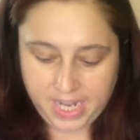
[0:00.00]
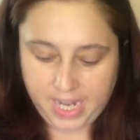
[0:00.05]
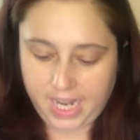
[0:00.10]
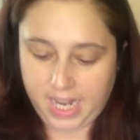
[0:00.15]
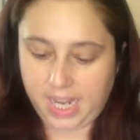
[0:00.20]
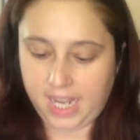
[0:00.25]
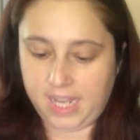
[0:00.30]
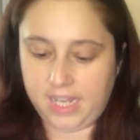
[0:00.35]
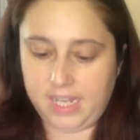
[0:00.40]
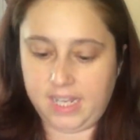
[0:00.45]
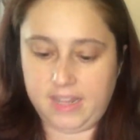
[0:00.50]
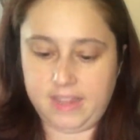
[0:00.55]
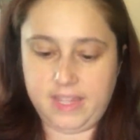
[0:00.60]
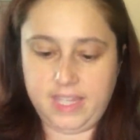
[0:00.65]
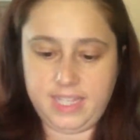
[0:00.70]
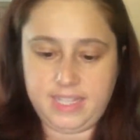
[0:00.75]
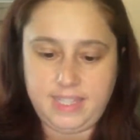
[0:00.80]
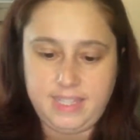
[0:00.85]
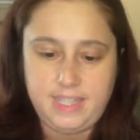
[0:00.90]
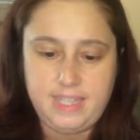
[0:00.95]
And
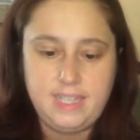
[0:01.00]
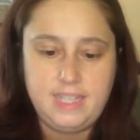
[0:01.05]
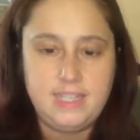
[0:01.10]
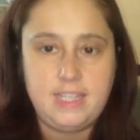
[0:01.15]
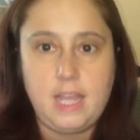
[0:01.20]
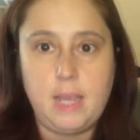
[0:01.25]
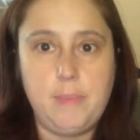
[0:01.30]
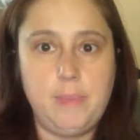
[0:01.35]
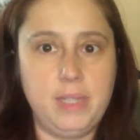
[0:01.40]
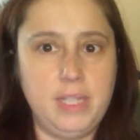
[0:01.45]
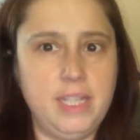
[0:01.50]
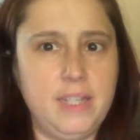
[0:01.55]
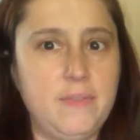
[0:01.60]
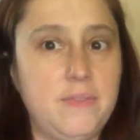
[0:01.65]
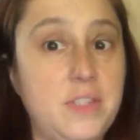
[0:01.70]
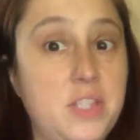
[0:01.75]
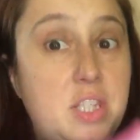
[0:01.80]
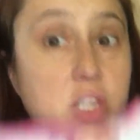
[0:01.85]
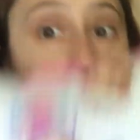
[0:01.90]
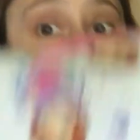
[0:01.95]
this is, I believe,
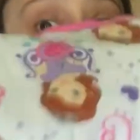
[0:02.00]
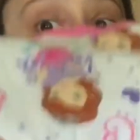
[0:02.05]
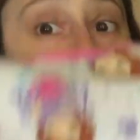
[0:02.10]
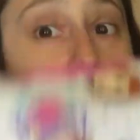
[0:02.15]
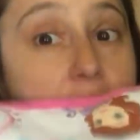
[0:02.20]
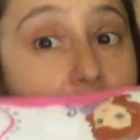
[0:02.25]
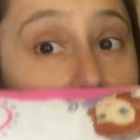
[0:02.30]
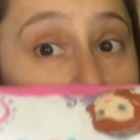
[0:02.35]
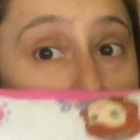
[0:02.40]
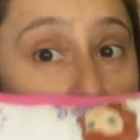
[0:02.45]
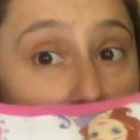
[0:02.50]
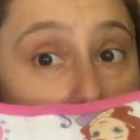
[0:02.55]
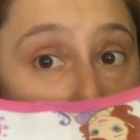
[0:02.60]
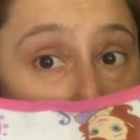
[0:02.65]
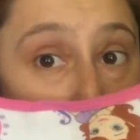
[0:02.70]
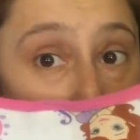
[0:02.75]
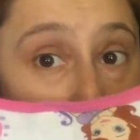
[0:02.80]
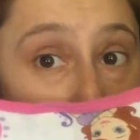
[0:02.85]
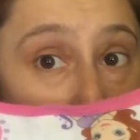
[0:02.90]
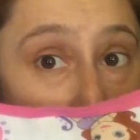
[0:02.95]
Sophia the
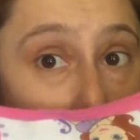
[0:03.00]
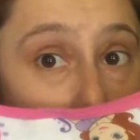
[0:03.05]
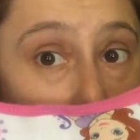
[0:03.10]
First.